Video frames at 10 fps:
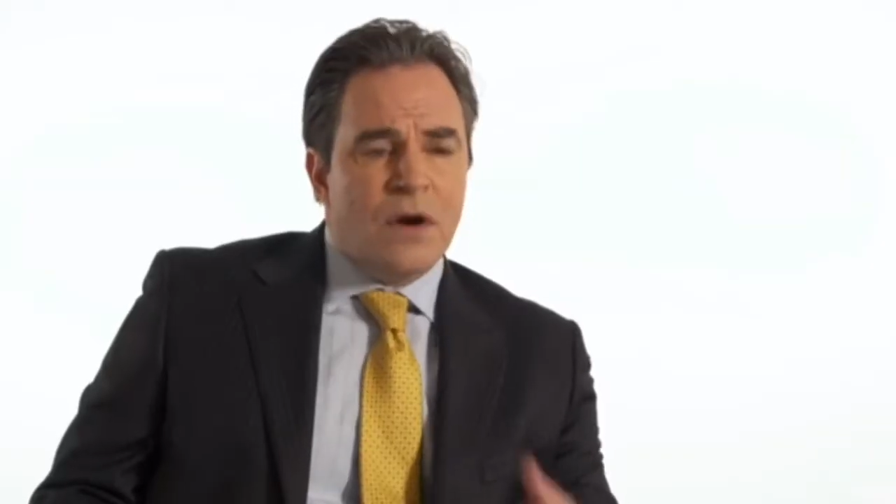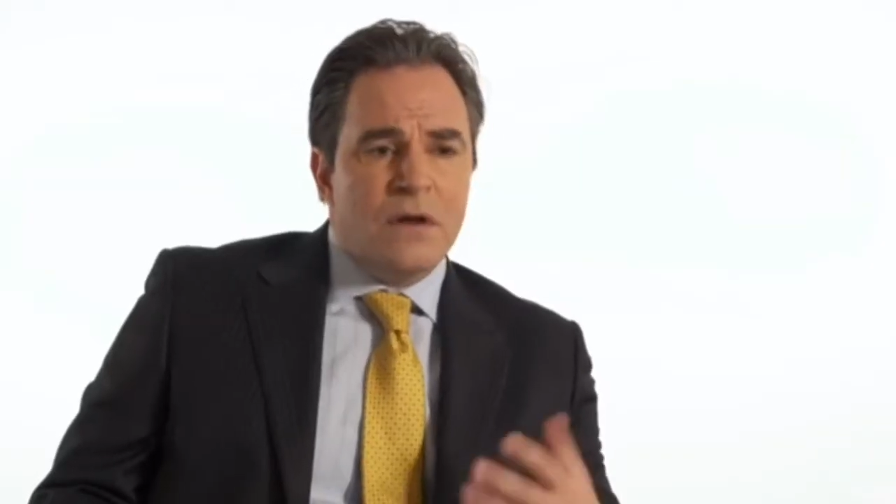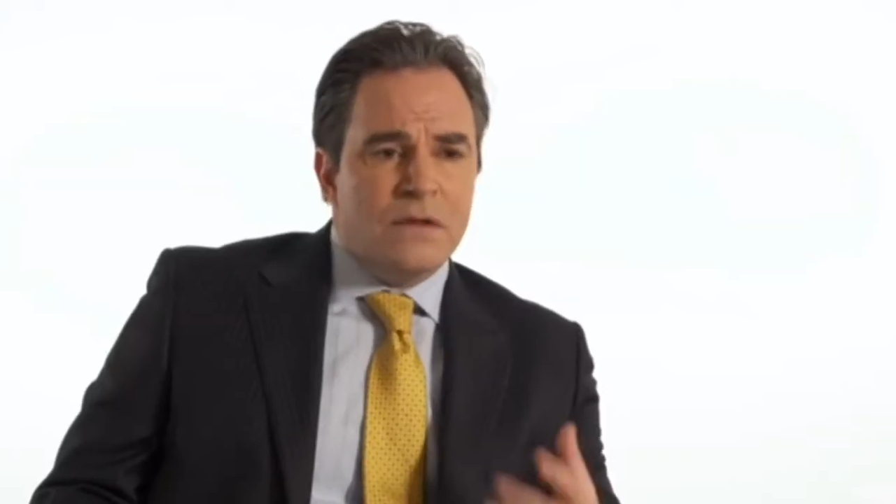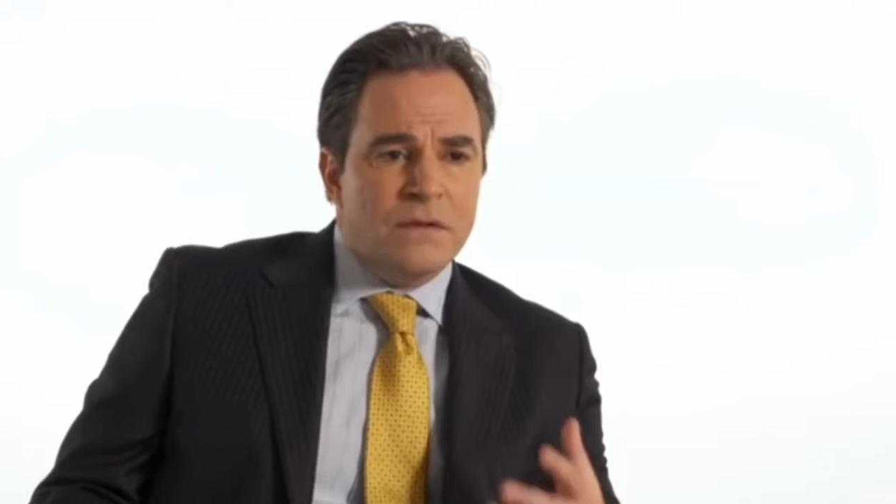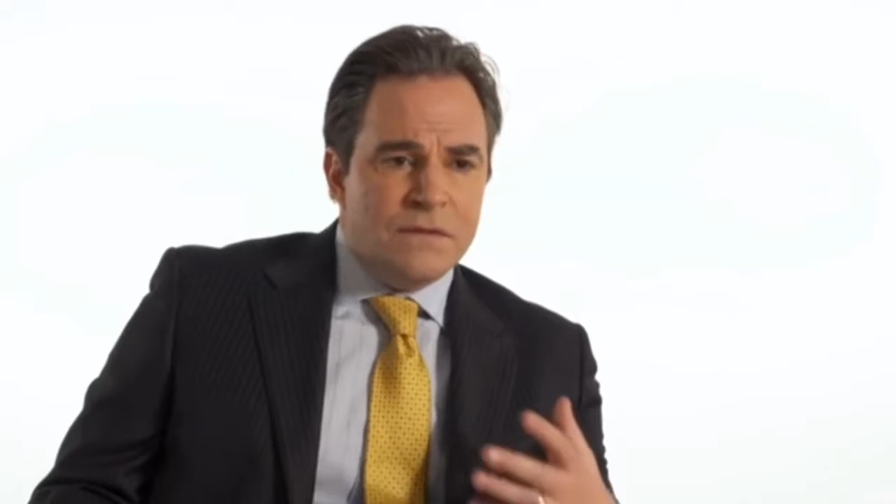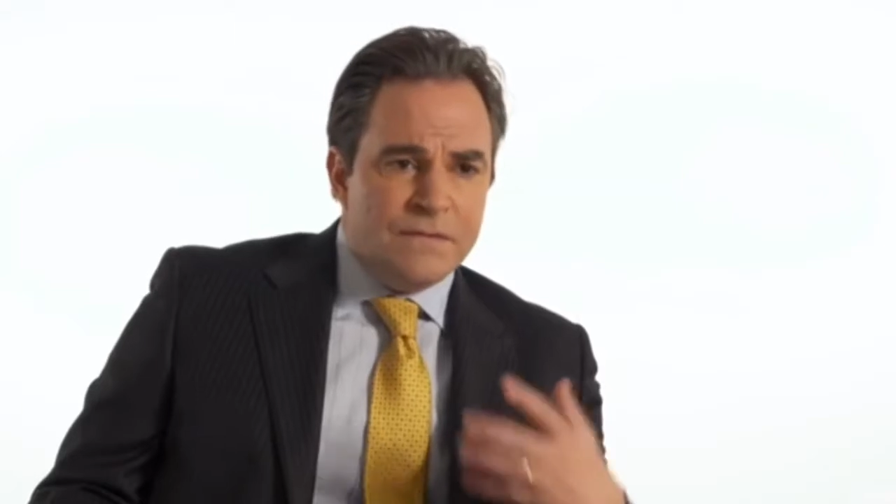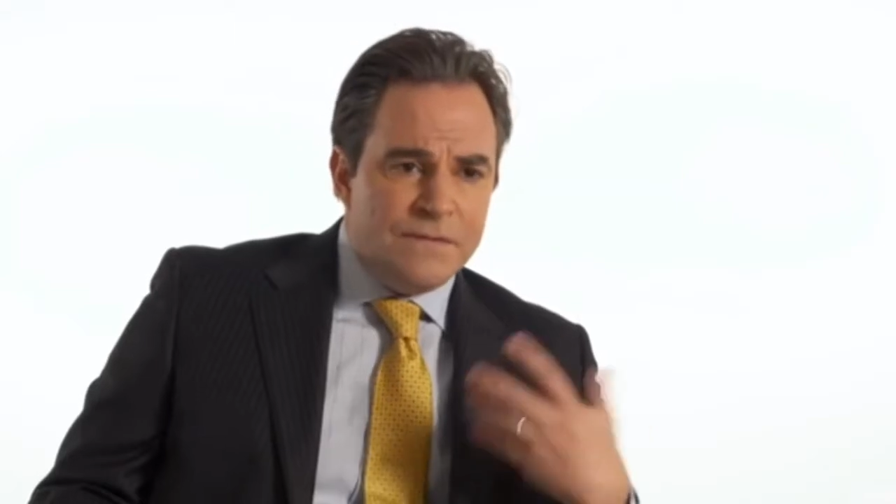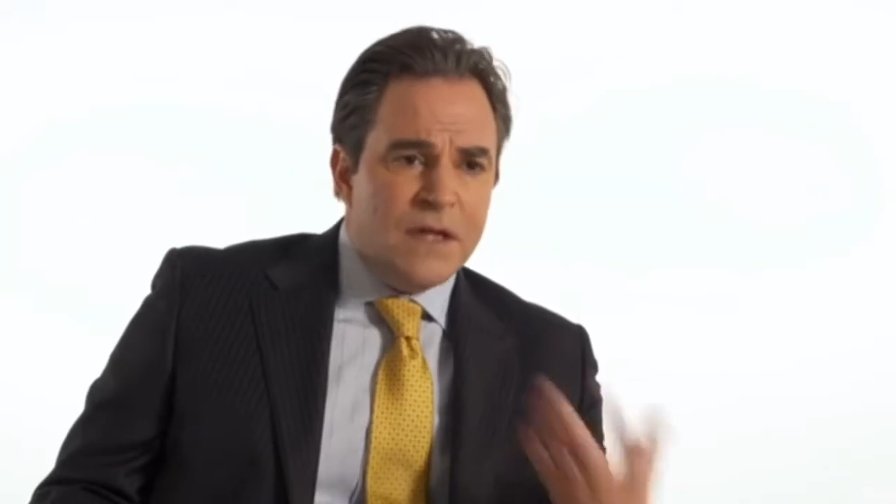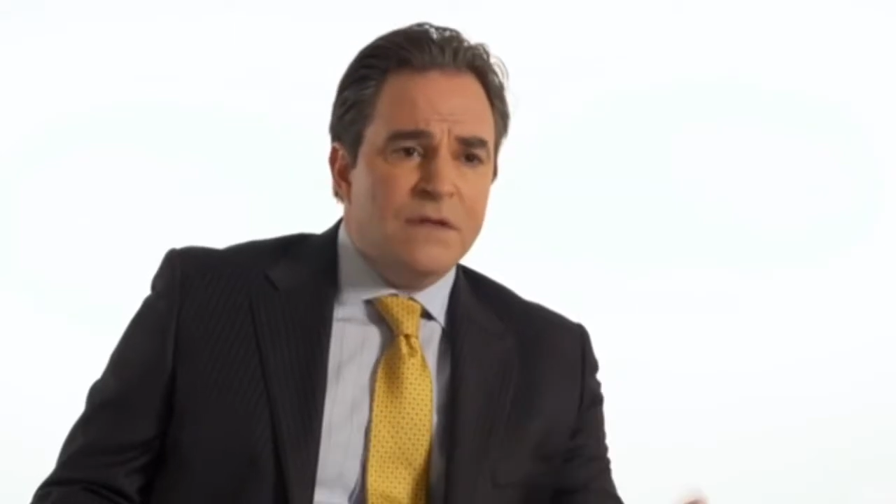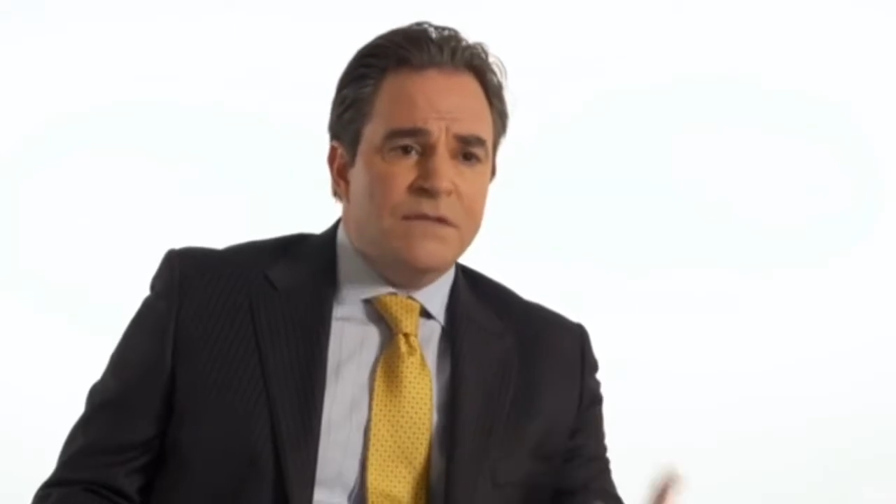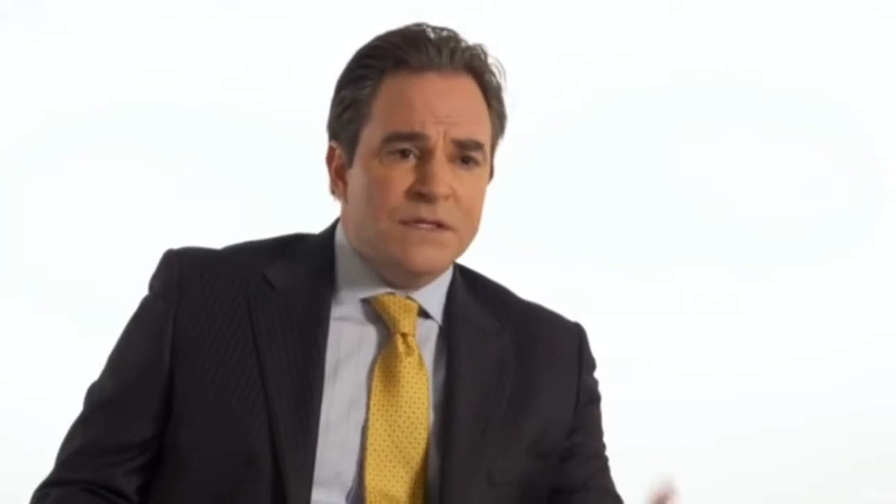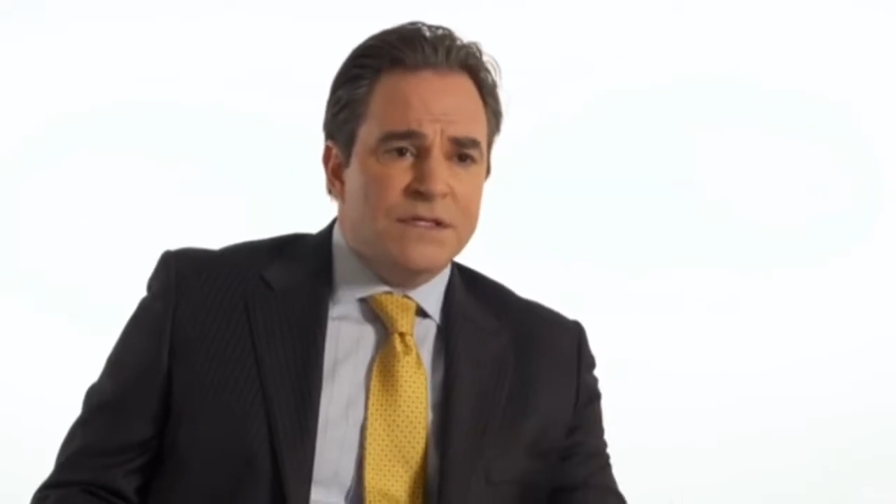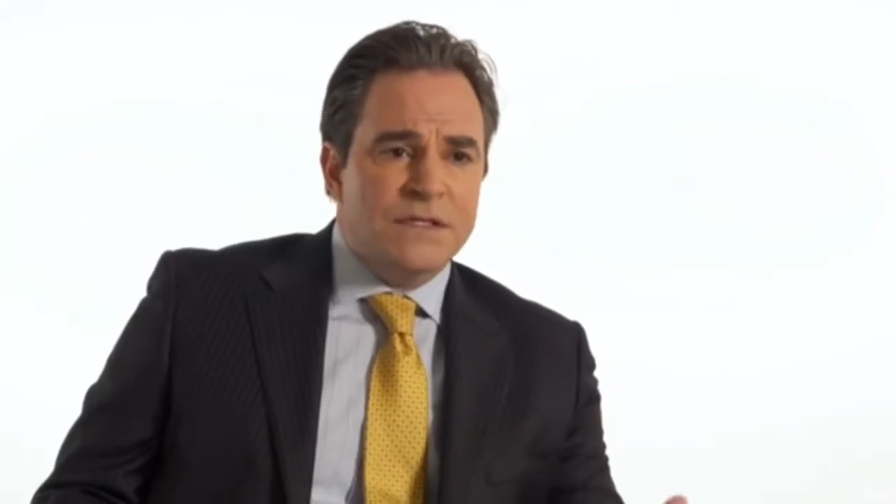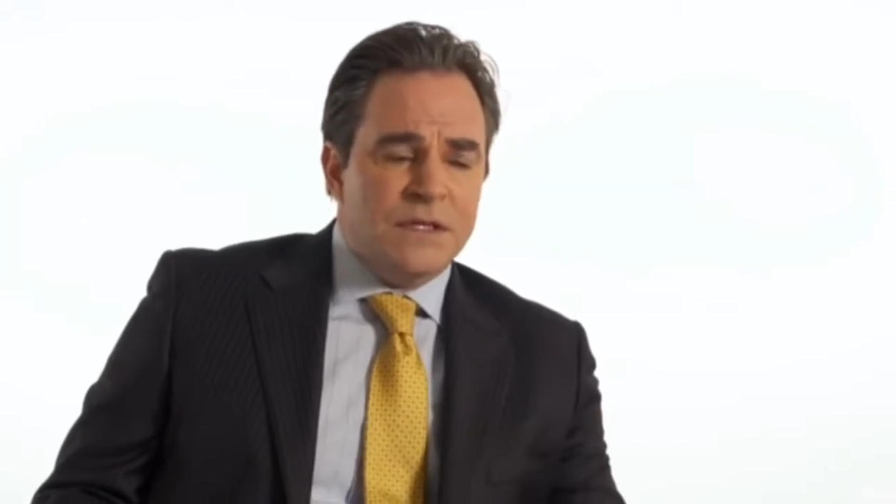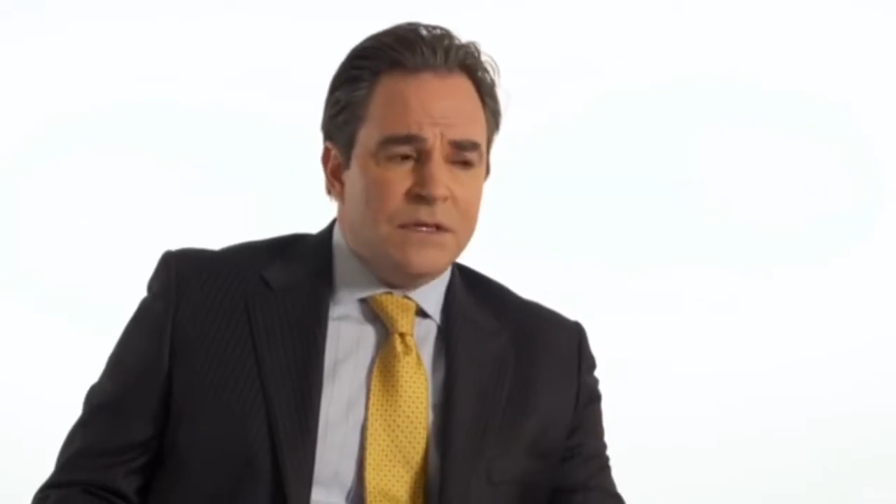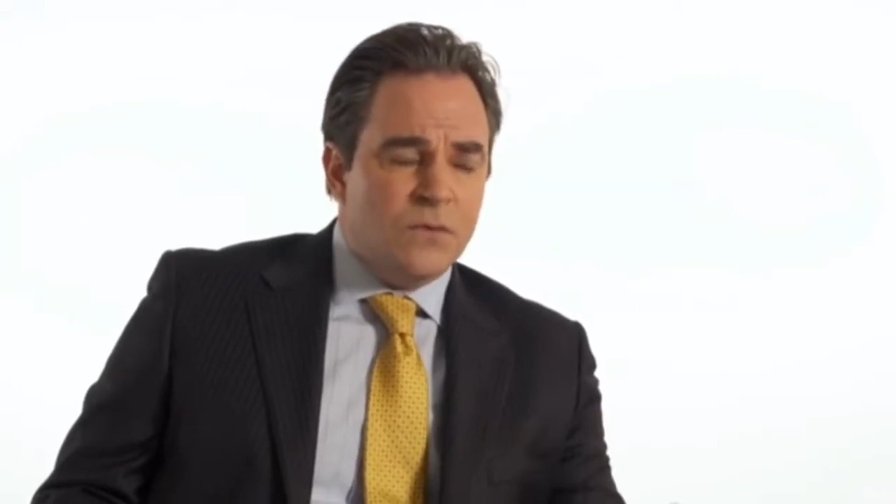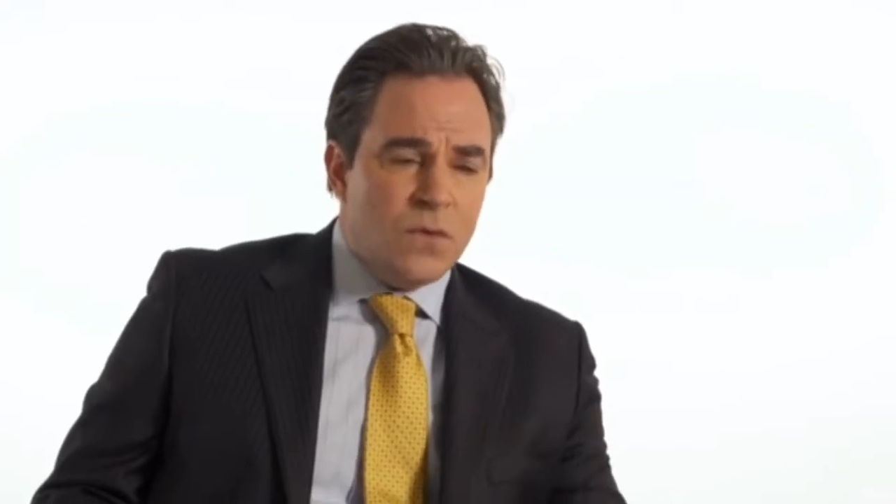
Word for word: part of the fun of this uh,